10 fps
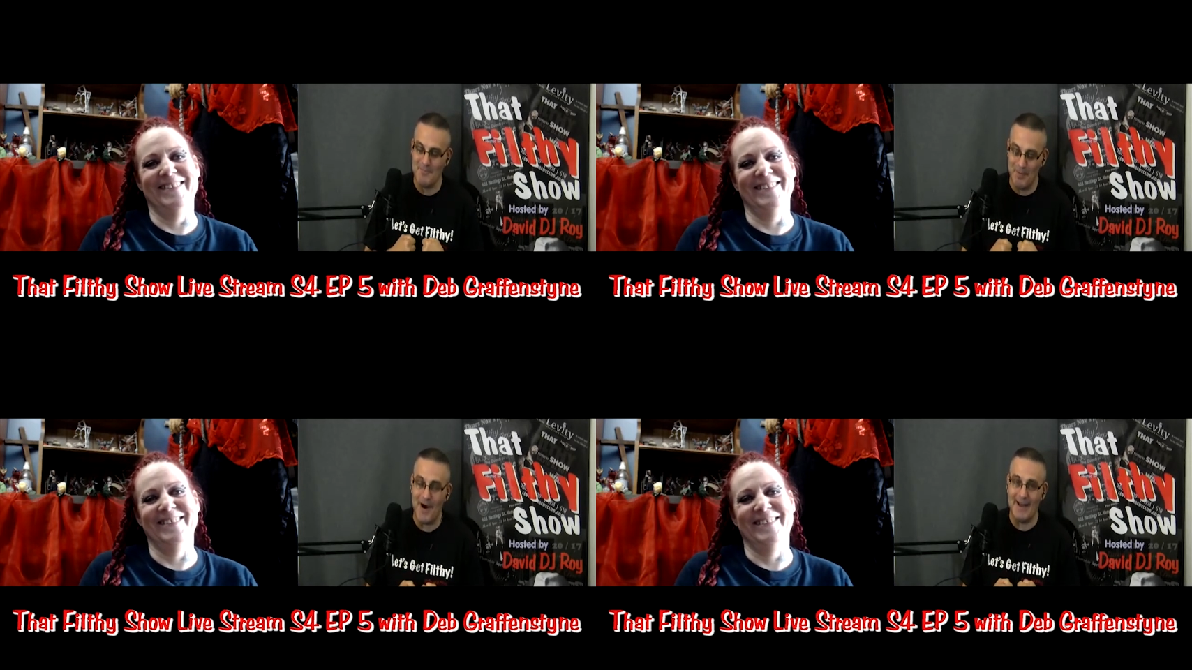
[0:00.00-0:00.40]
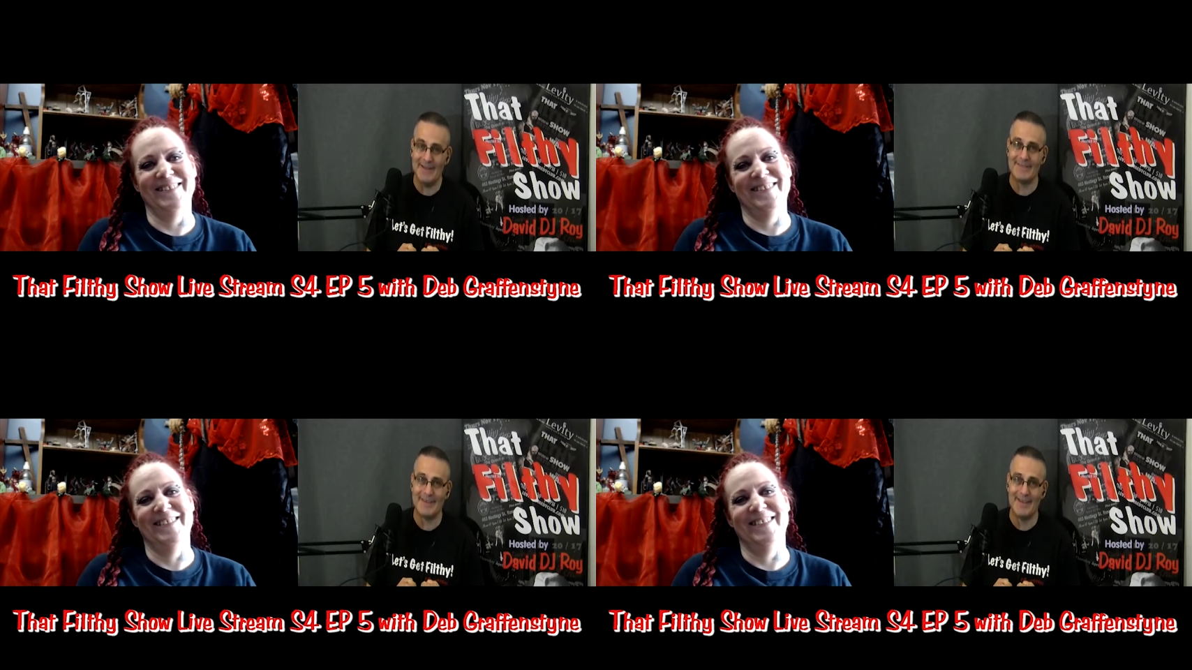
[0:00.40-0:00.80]

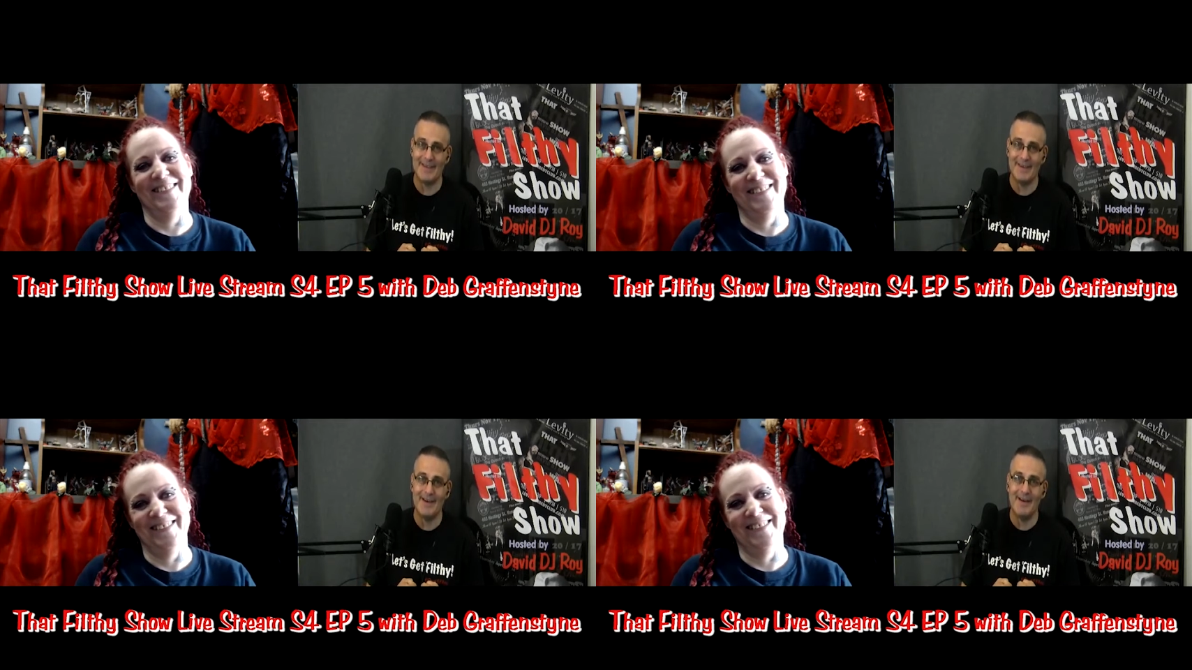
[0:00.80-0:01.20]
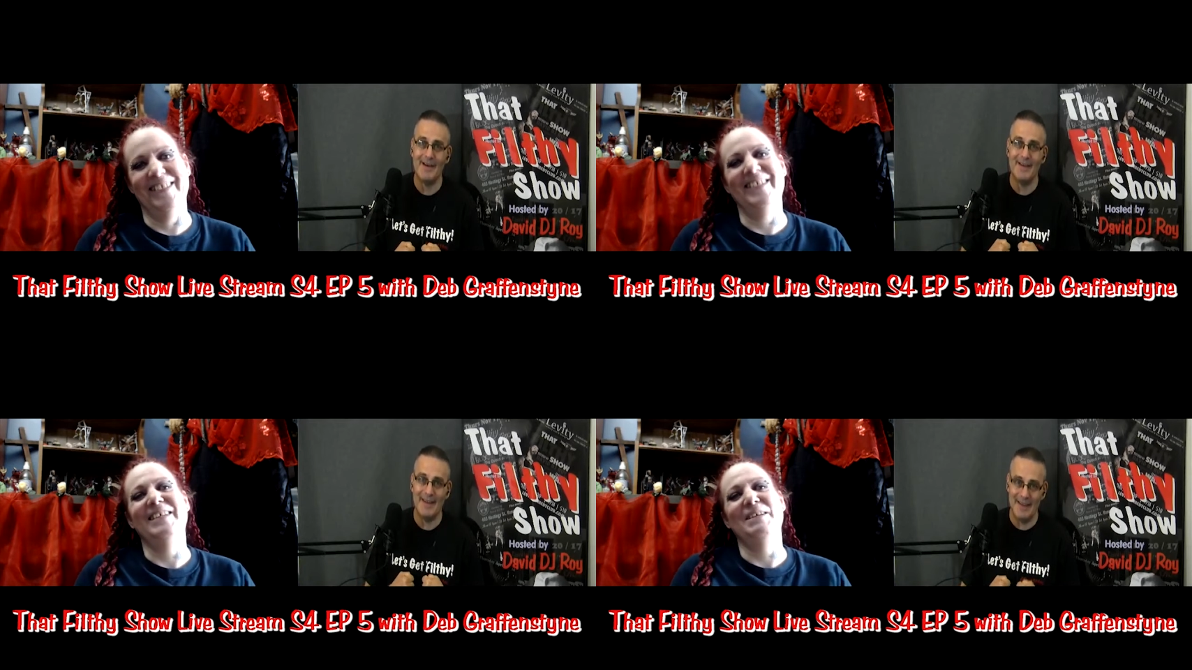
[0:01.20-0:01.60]
Speaker 1: But
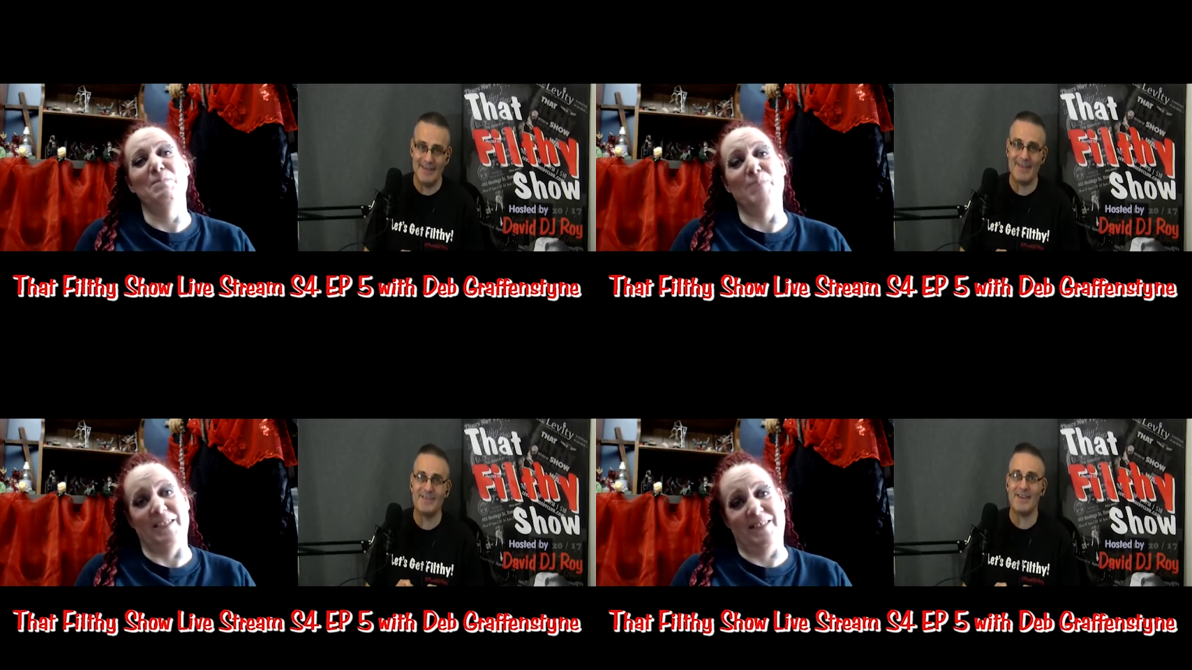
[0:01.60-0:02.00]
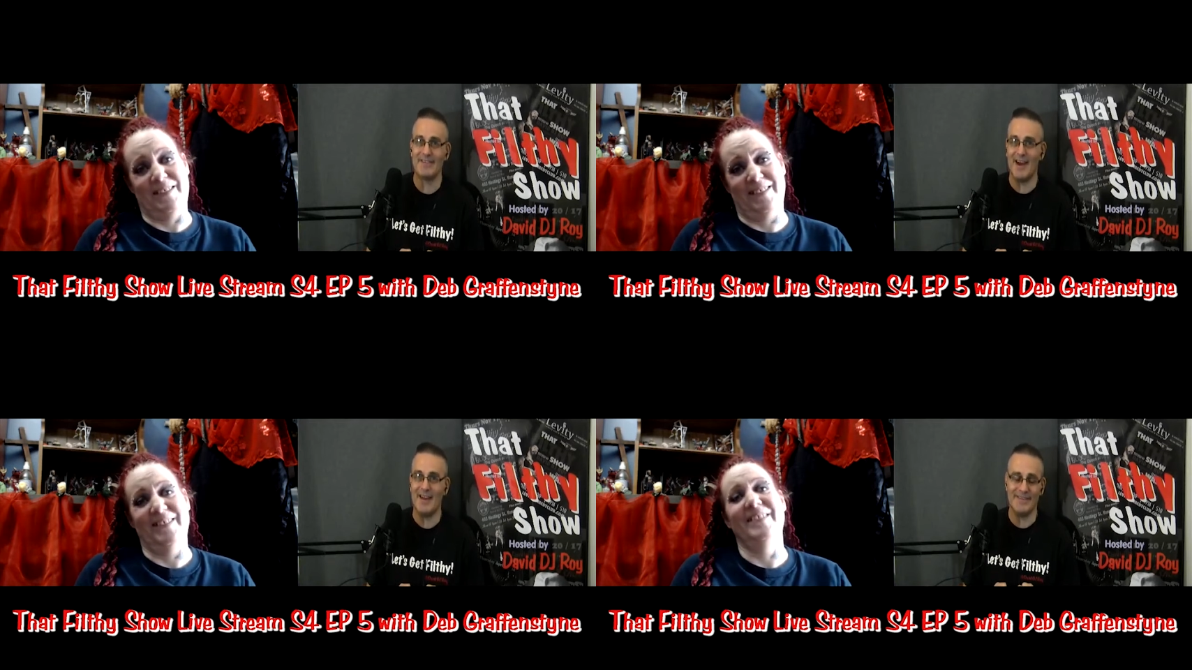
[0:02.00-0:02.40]
this
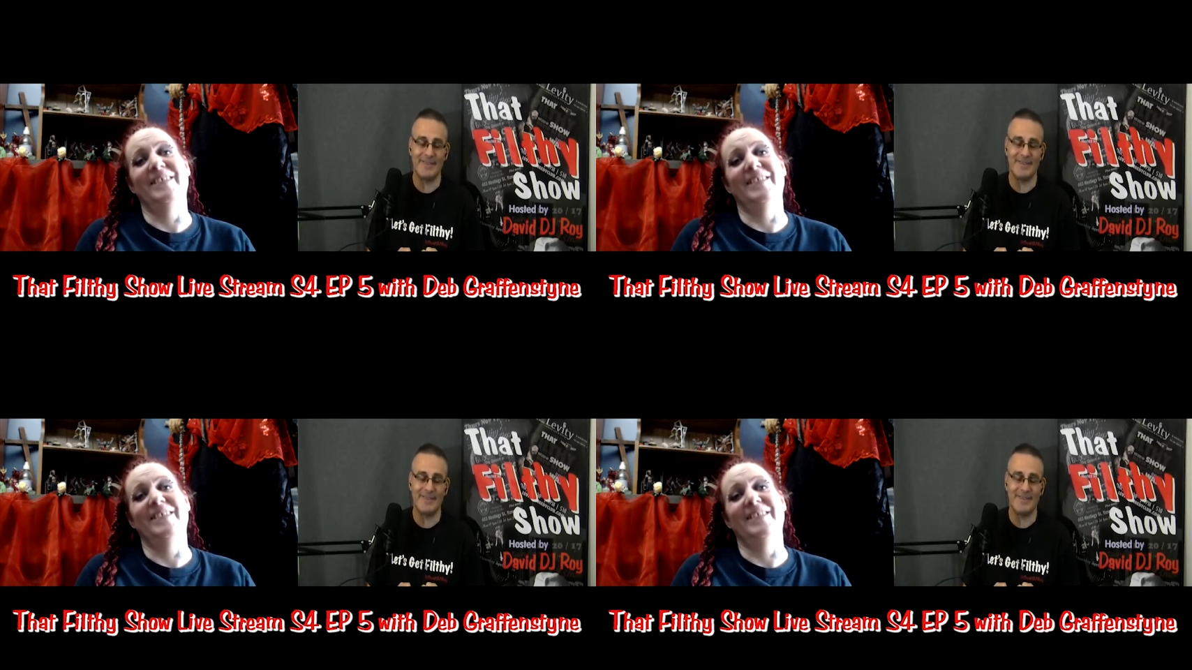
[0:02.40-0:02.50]
shit's gotta